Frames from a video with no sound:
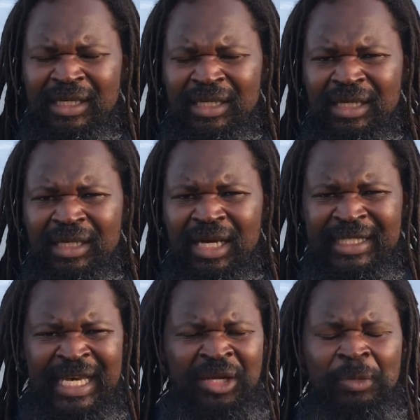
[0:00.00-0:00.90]

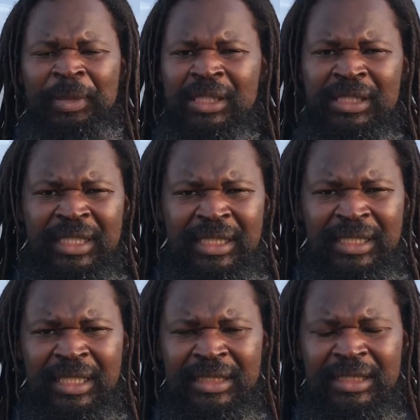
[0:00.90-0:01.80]

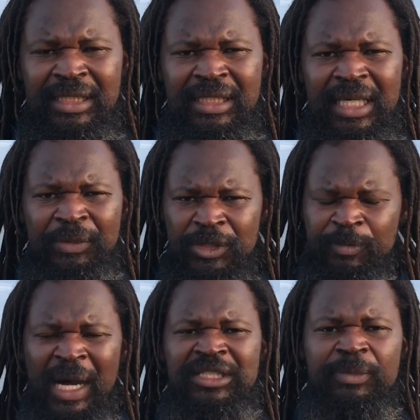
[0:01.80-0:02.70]
accountability and
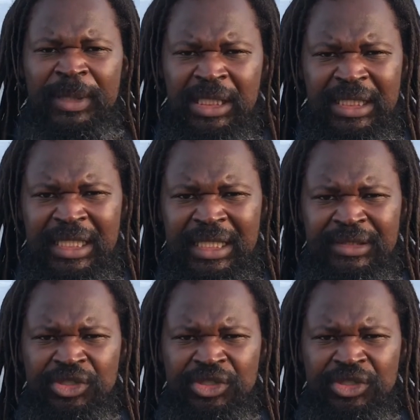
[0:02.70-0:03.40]
responsibility,